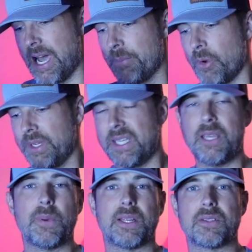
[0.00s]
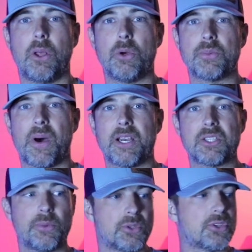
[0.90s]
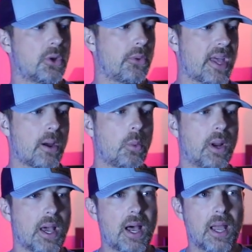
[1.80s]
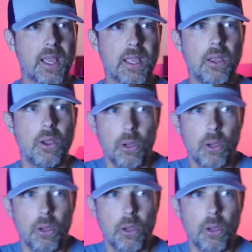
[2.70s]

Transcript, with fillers: I'm going to keep it as low as possible so that when I